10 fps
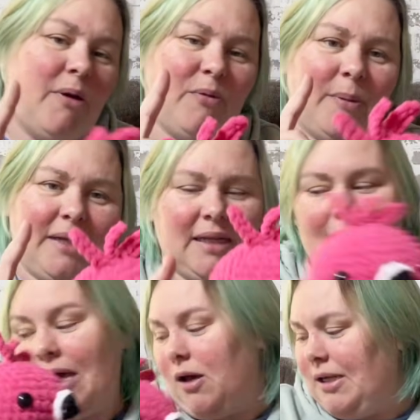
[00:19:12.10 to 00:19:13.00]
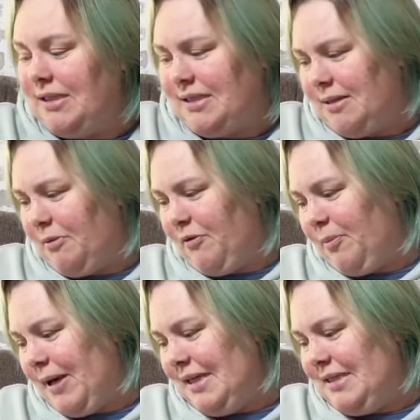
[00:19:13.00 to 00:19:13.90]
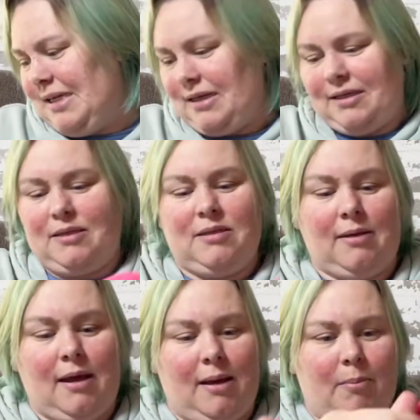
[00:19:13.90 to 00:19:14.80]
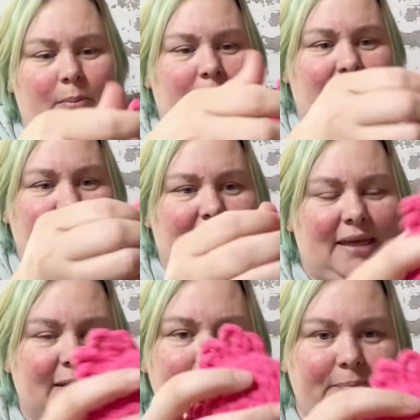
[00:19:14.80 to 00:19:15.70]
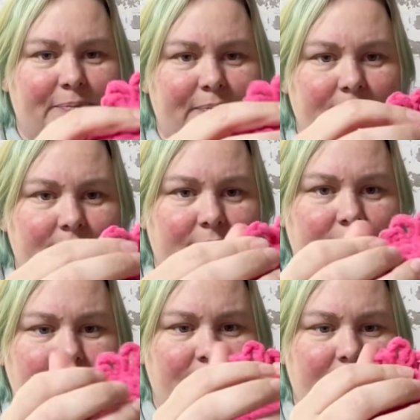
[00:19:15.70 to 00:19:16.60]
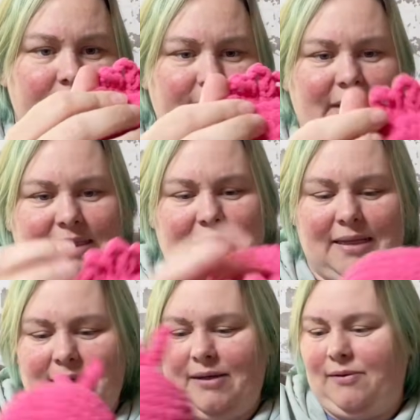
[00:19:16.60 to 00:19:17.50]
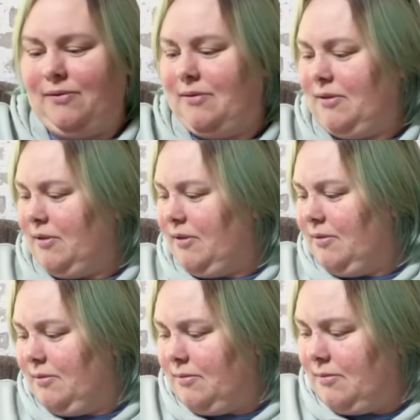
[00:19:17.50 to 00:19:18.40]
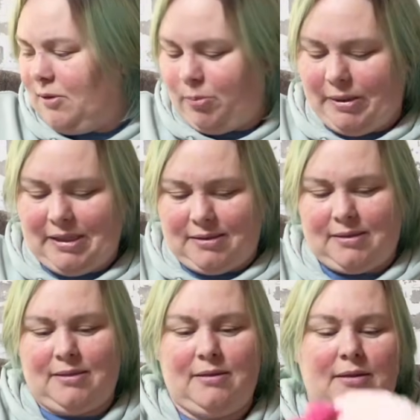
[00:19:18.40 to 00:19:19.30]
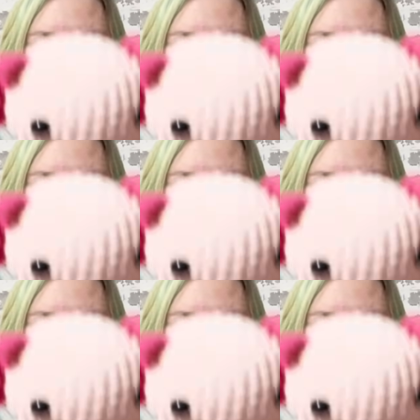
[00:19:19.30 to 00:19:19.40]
of them I did that on, and some of them I didn't. But like it's got the little loopies.